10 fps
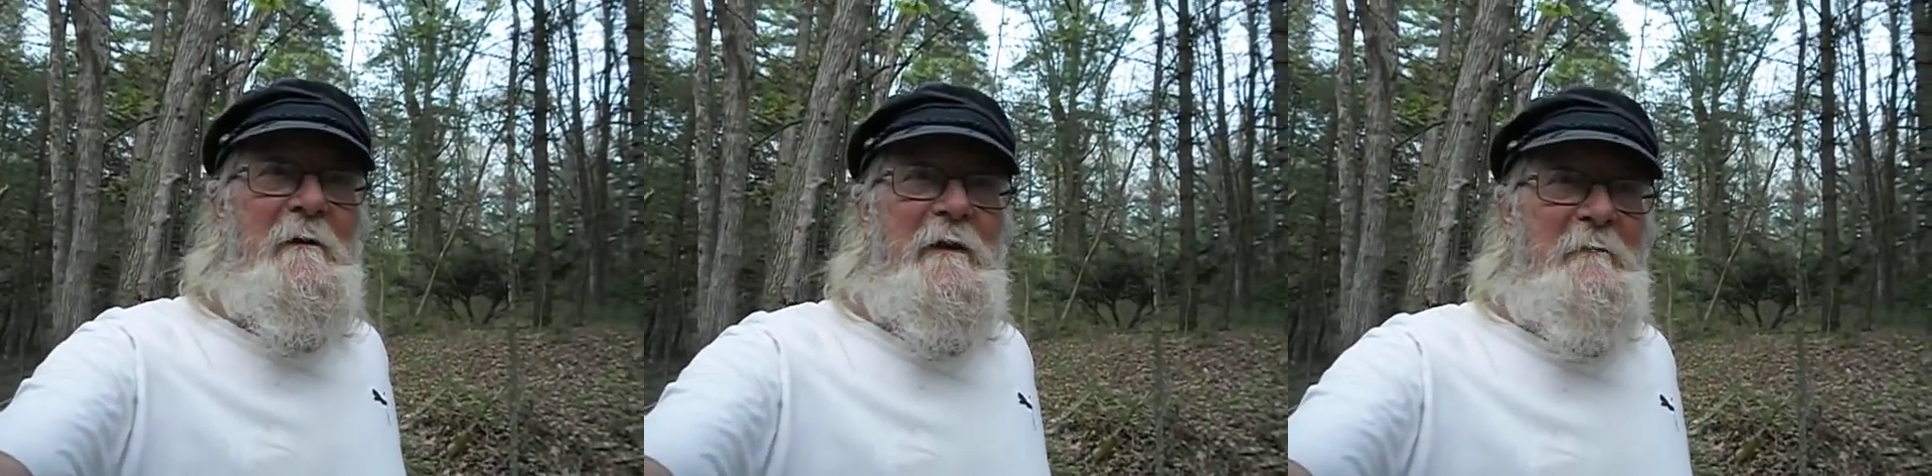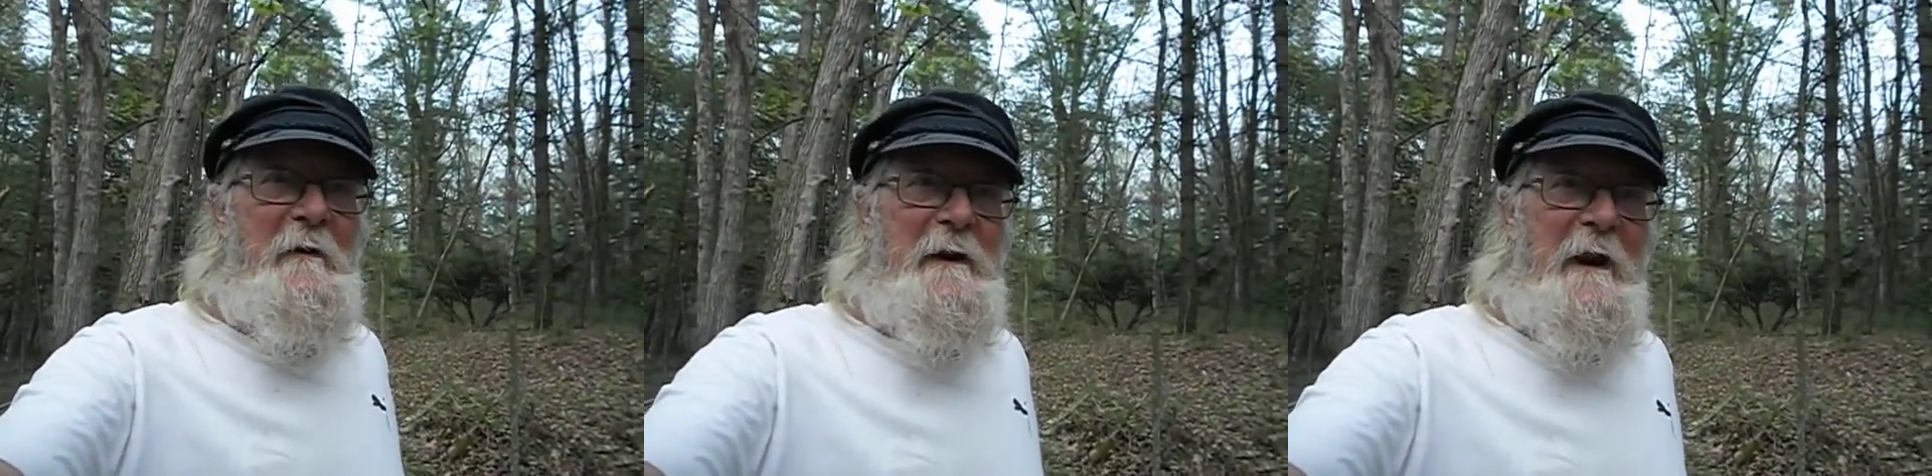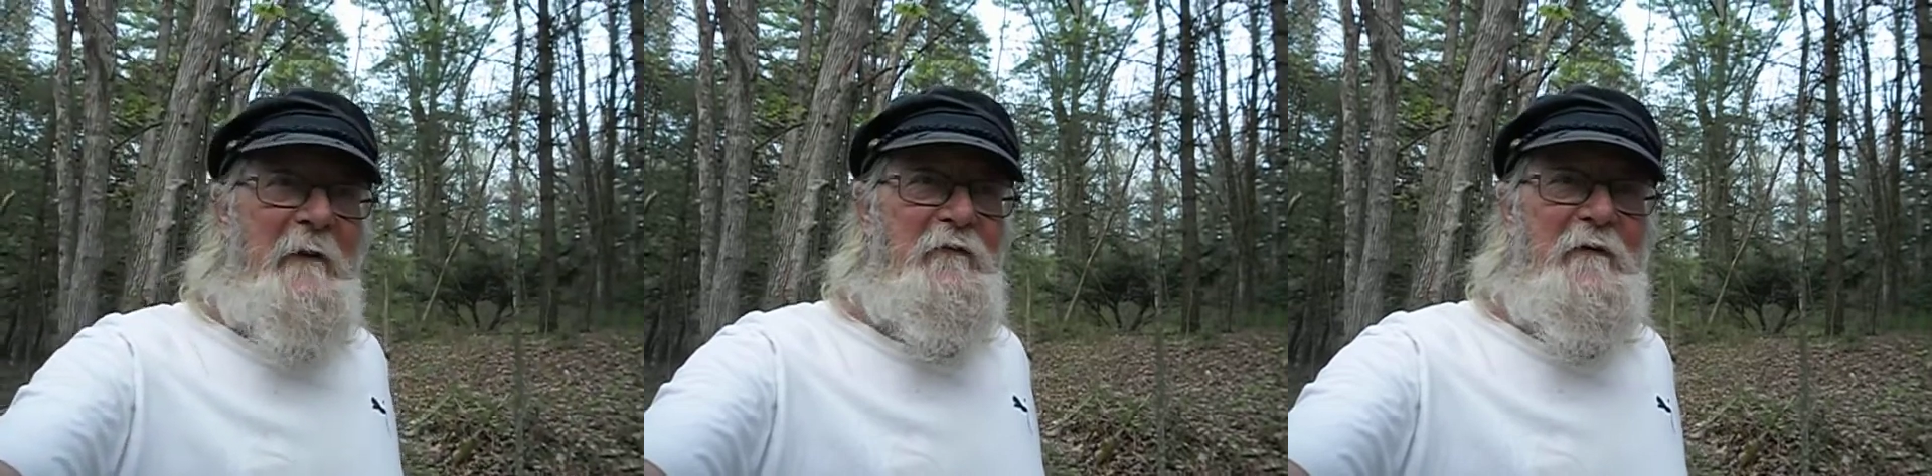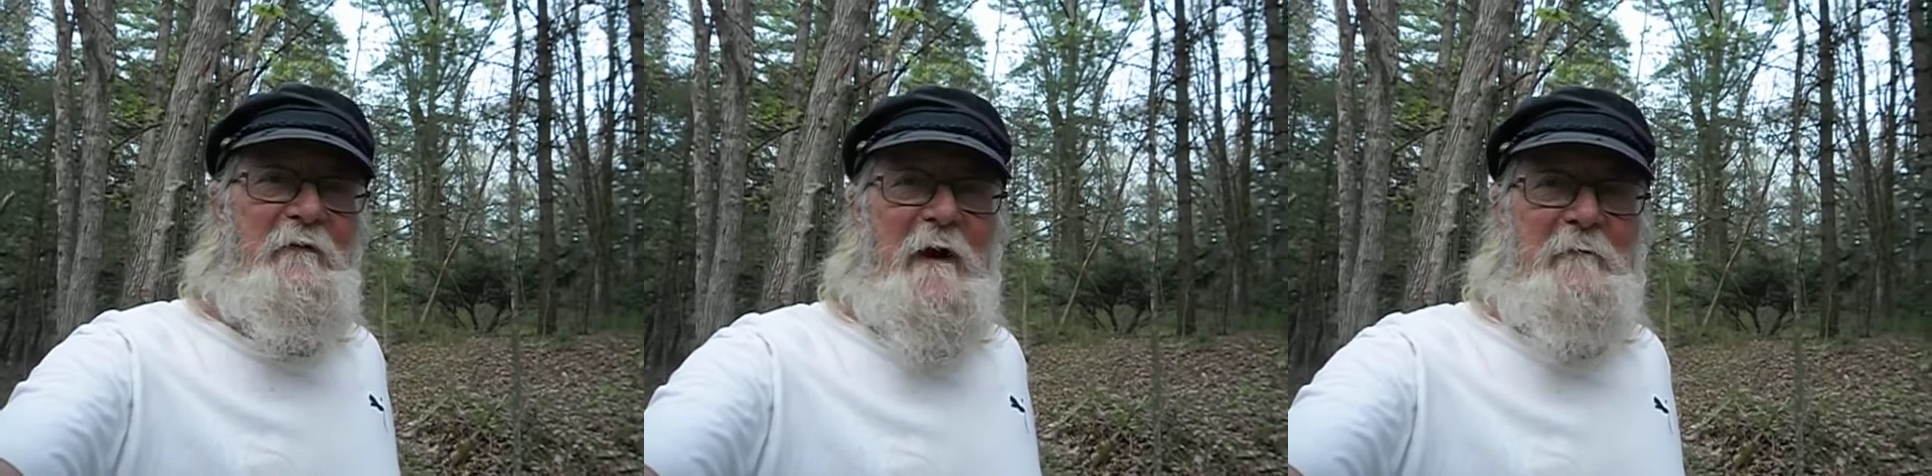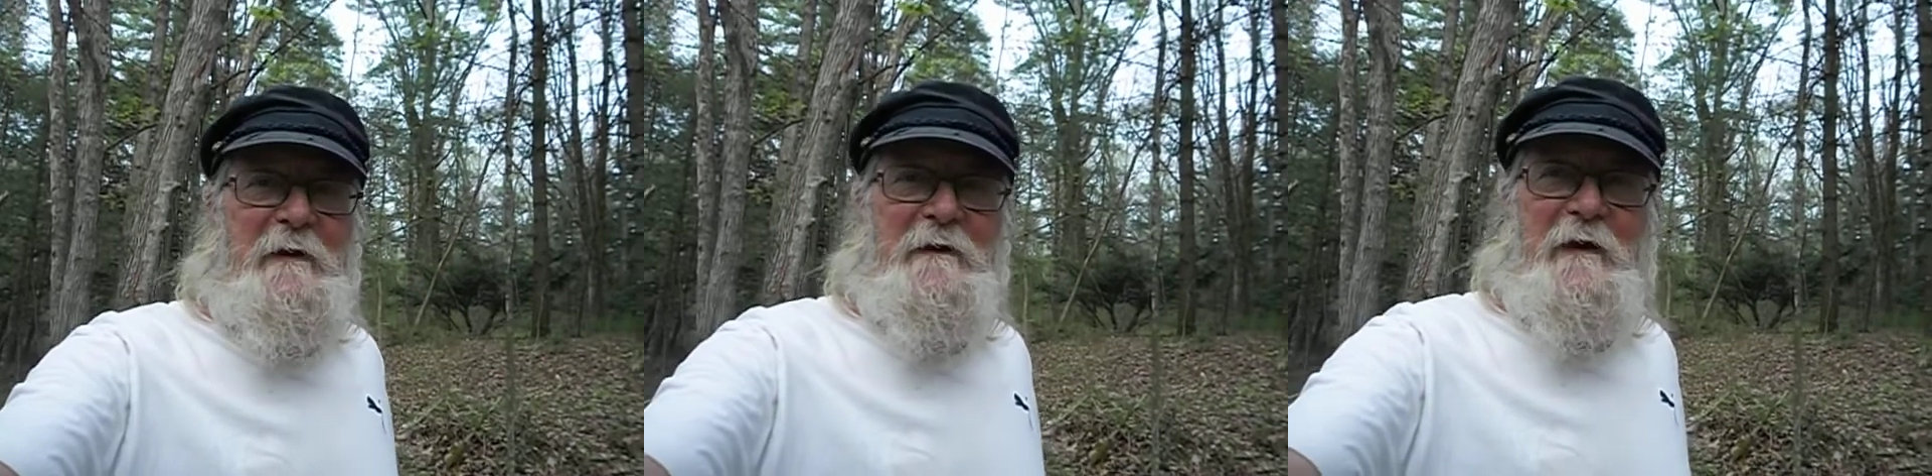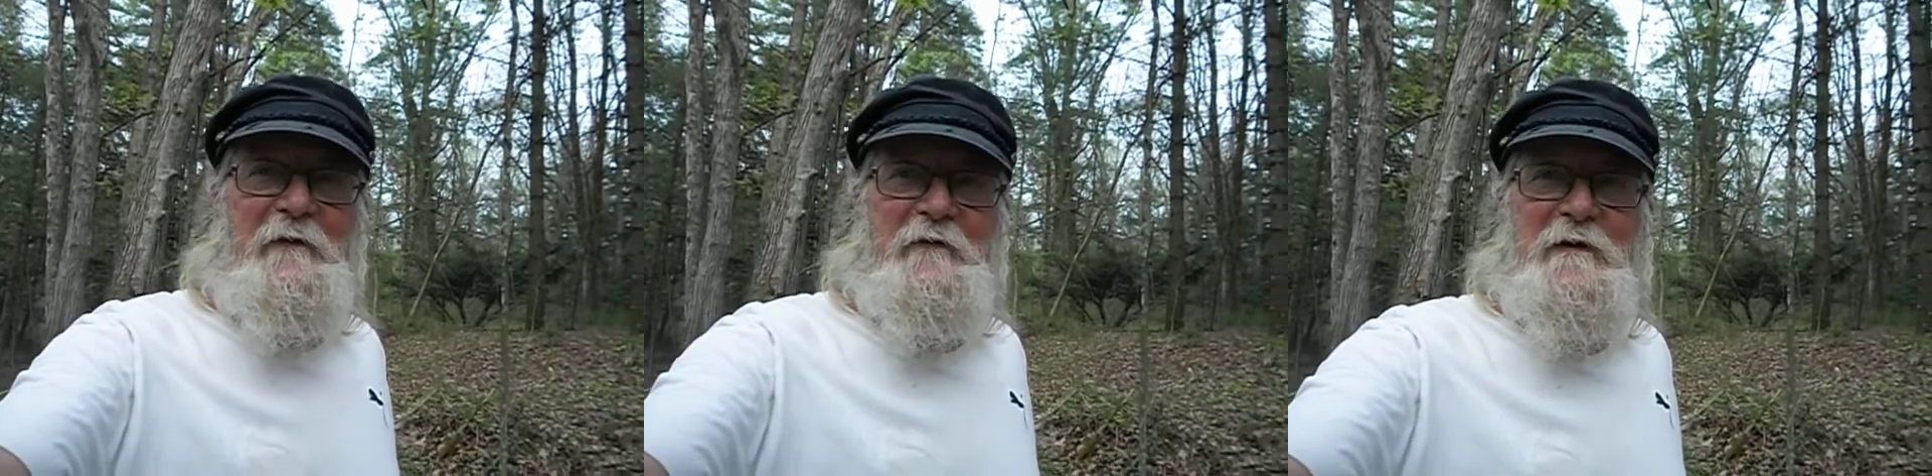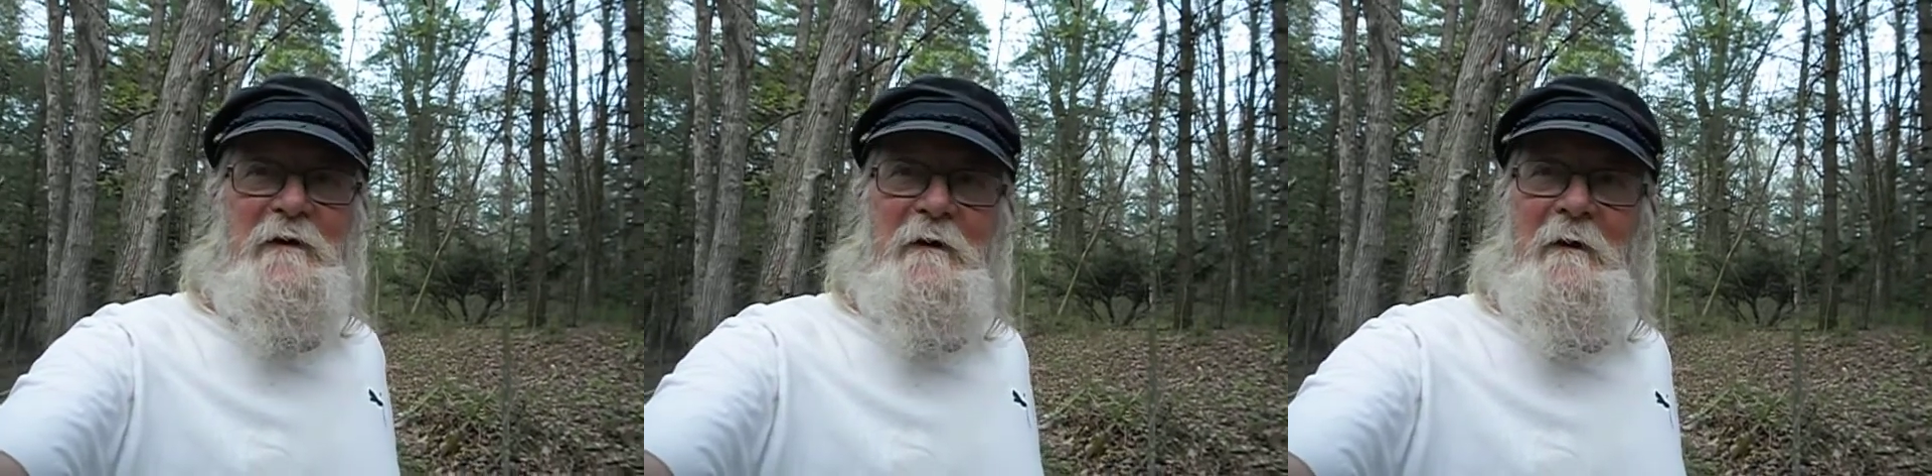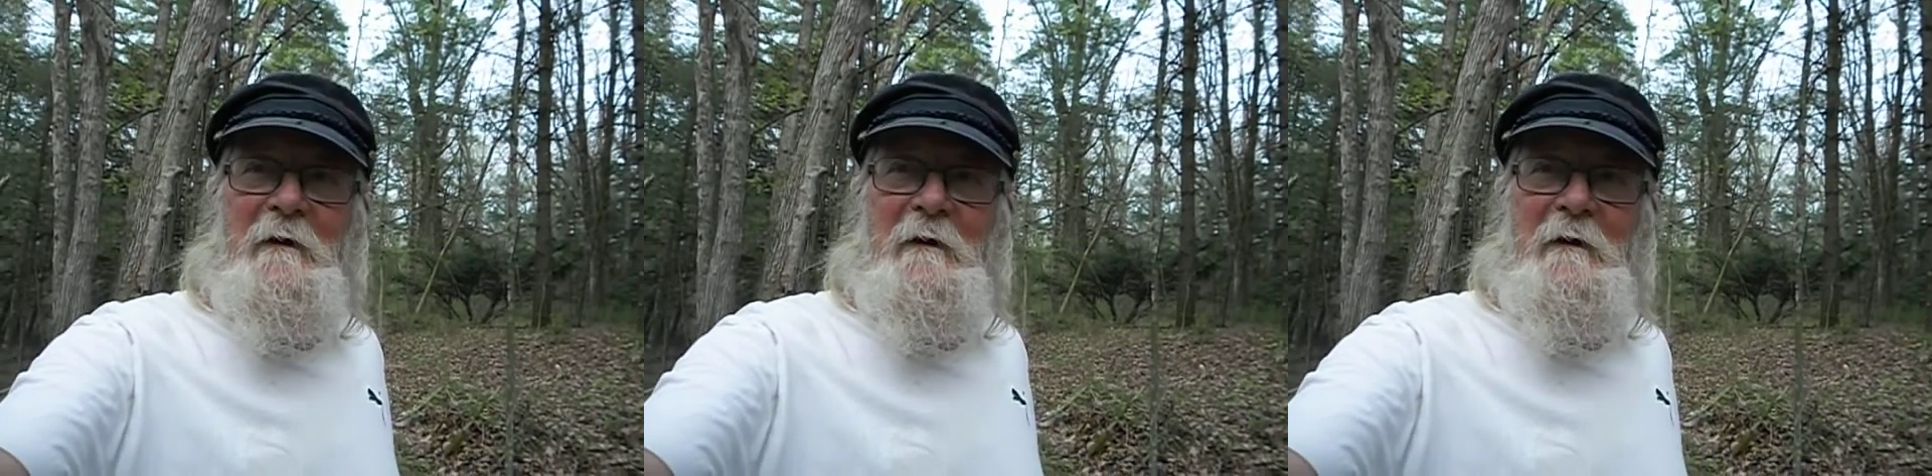They might actually find me tasty